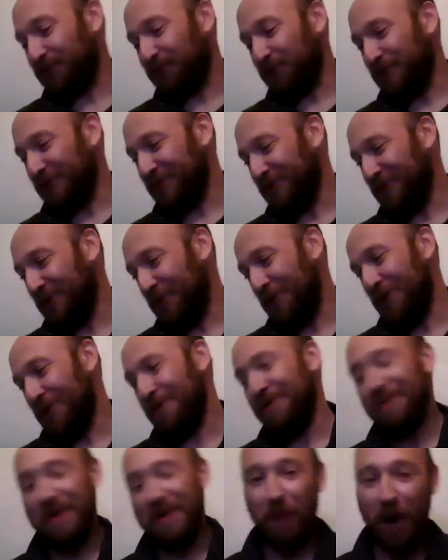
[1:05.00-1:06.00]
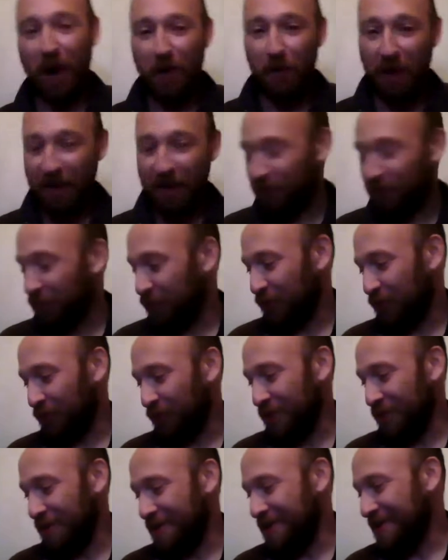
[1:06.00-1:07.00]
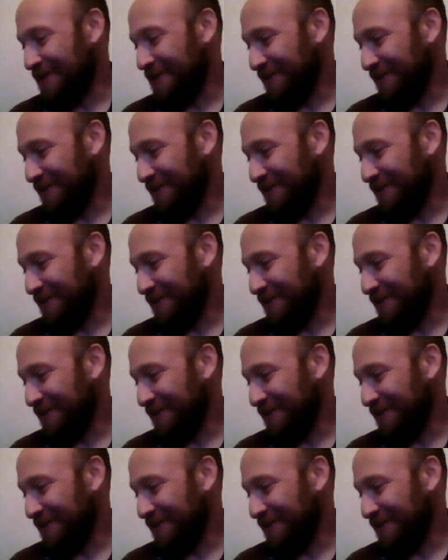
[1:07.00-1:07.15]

we do. And my wife would agree.